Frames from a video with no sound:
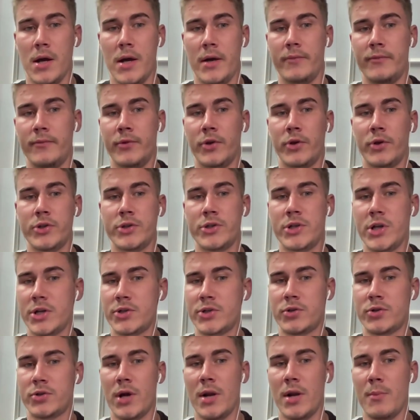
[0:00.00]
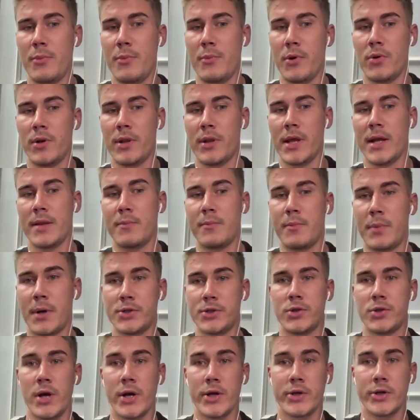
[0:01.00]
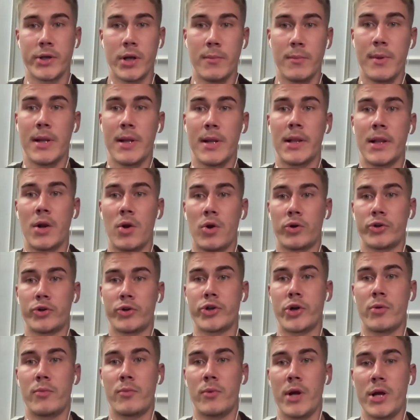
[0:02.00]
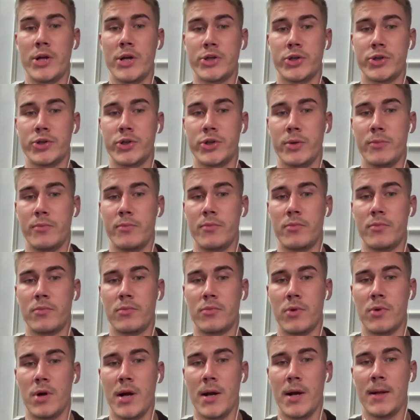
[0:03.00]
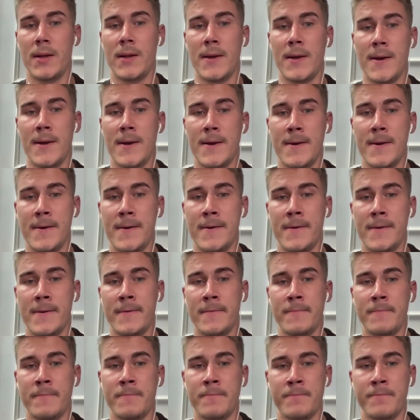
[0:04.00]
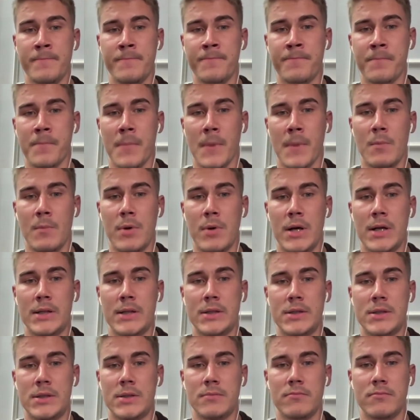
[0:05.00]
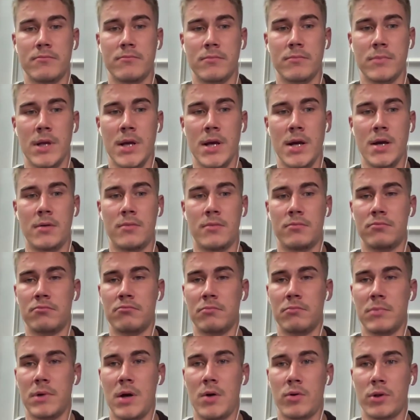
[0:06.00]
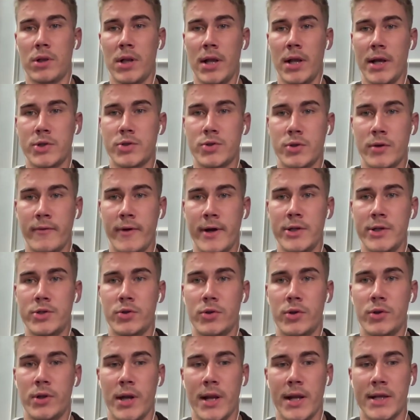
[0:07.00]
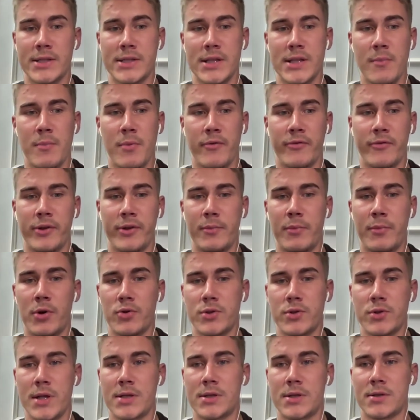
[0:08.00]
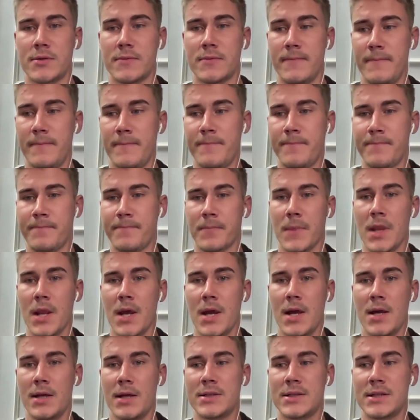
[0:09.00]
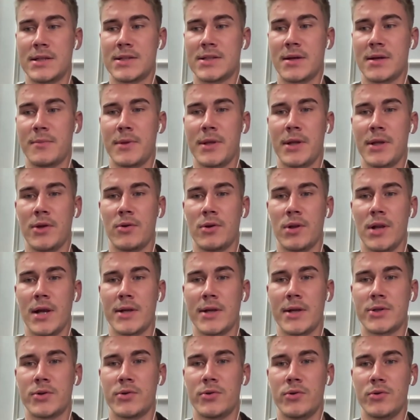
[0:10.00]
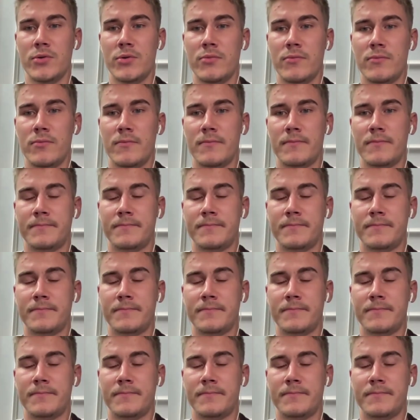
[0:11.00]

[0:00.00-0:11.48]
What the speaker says: Not just to help you with that, but to actually build a long-term relationship, right? But yeah, I would like to invite you to the next step of the process. Is that something you'd like to do?